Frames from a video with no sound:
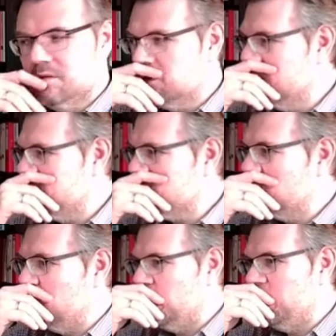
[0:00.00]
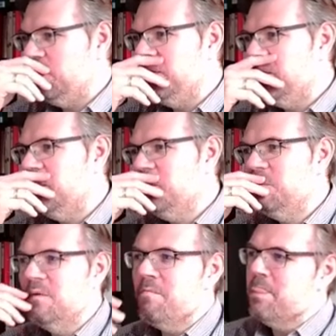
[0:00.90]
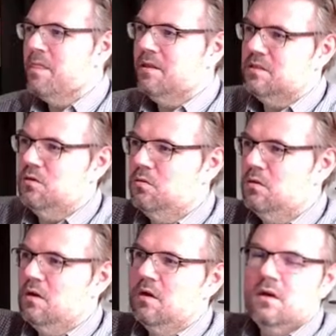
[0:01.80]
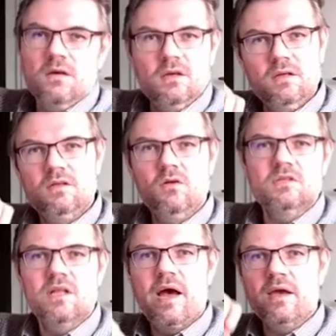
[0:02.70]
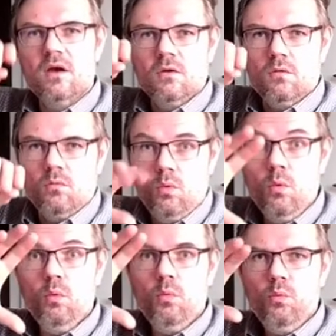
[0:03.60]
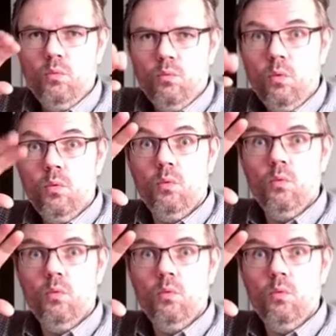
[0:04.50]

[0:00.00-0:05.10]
called in German. Yeah? So it looks like woo, woo,